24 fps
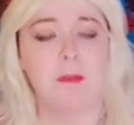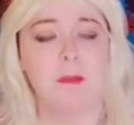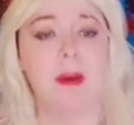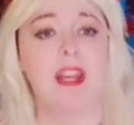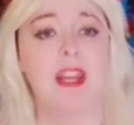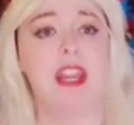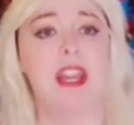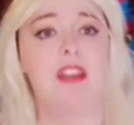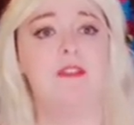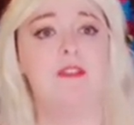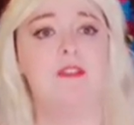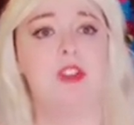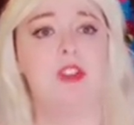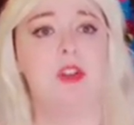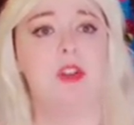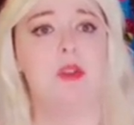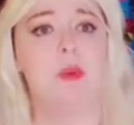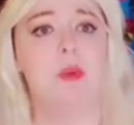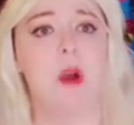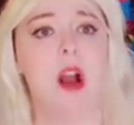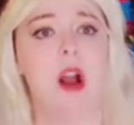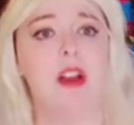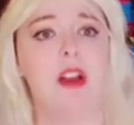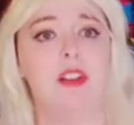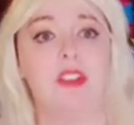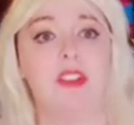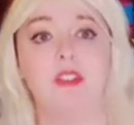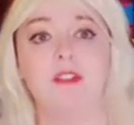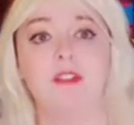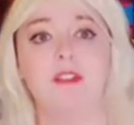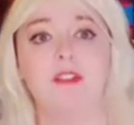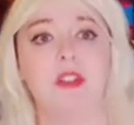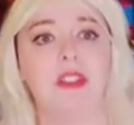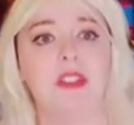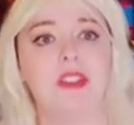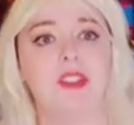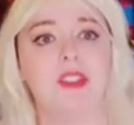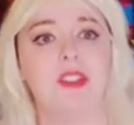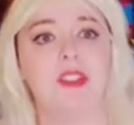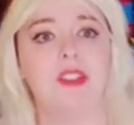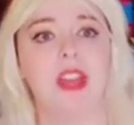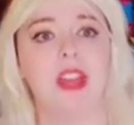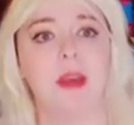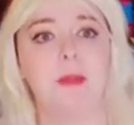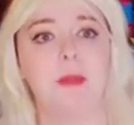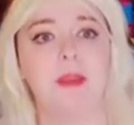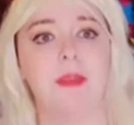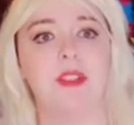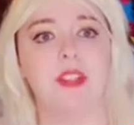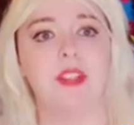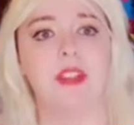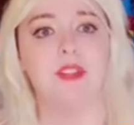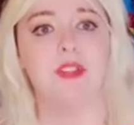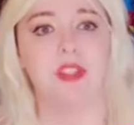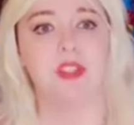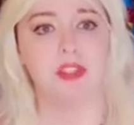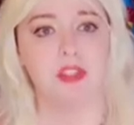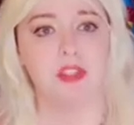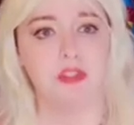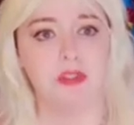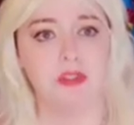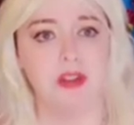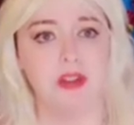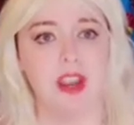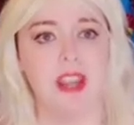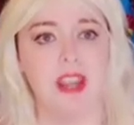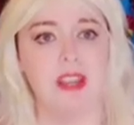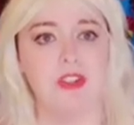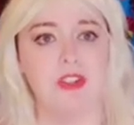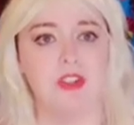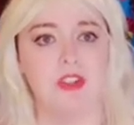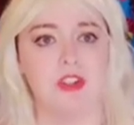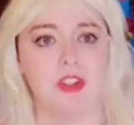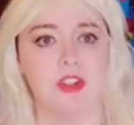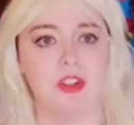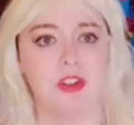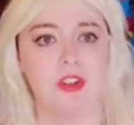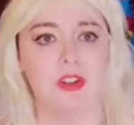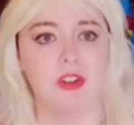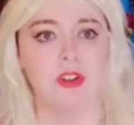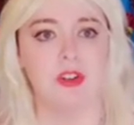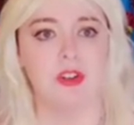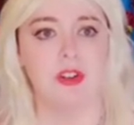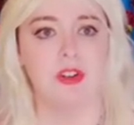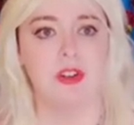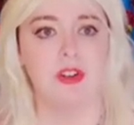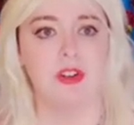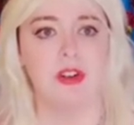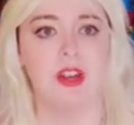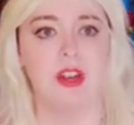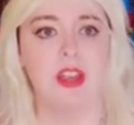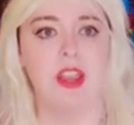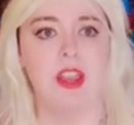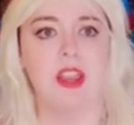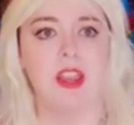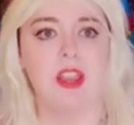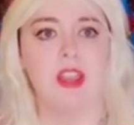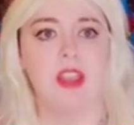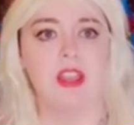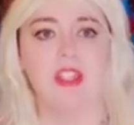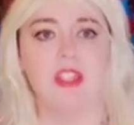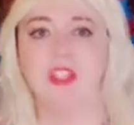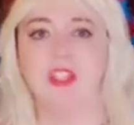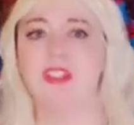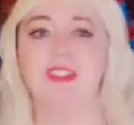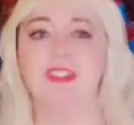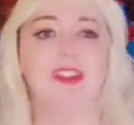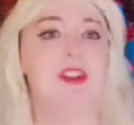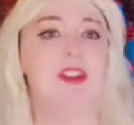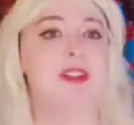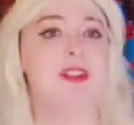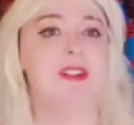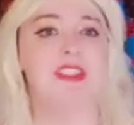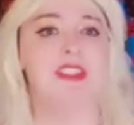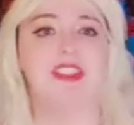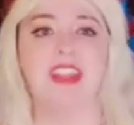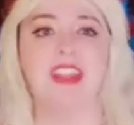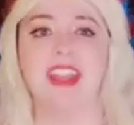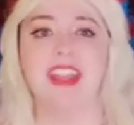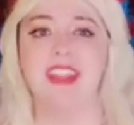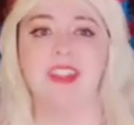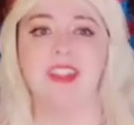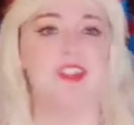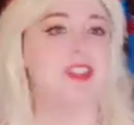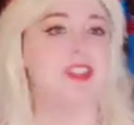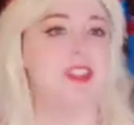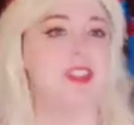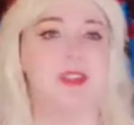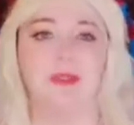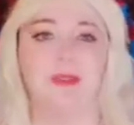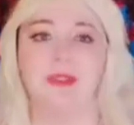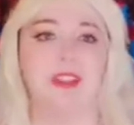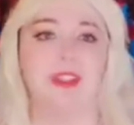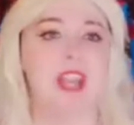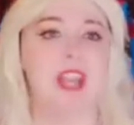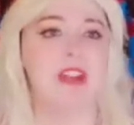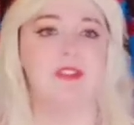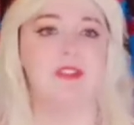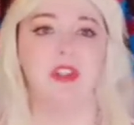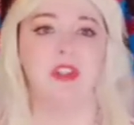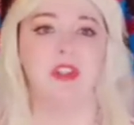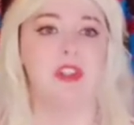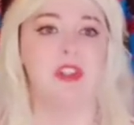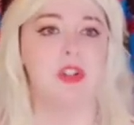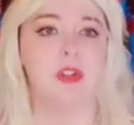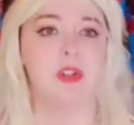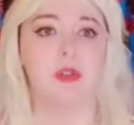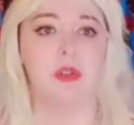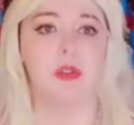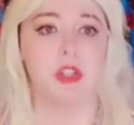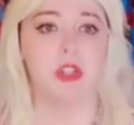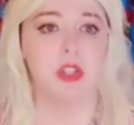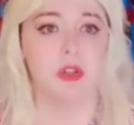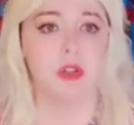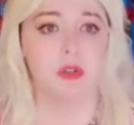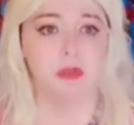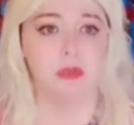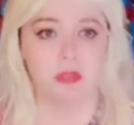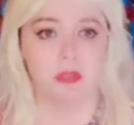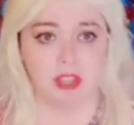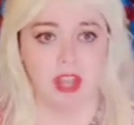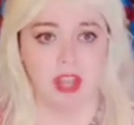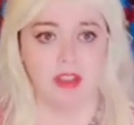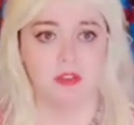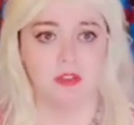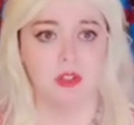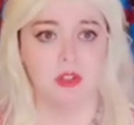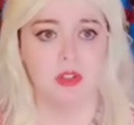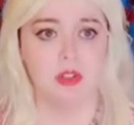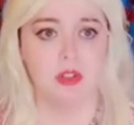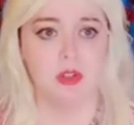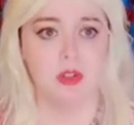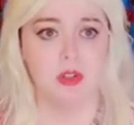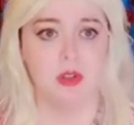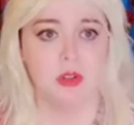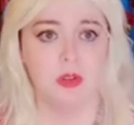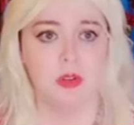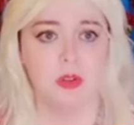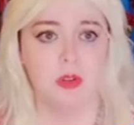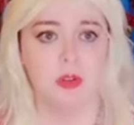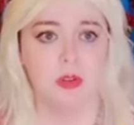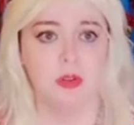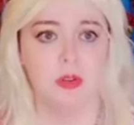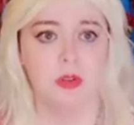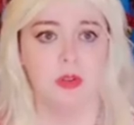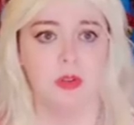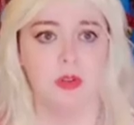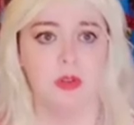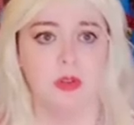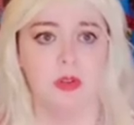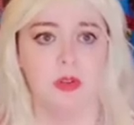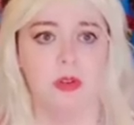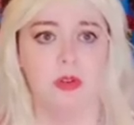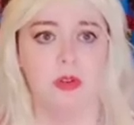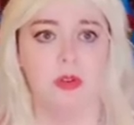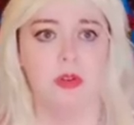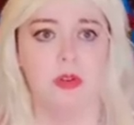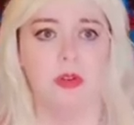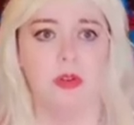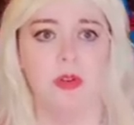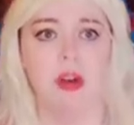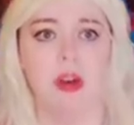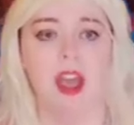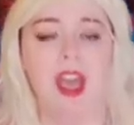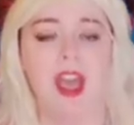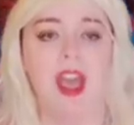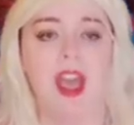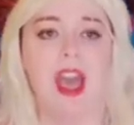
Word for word: But if you walk the footsteps of a stranger, You'll learn things you never knew you never knew.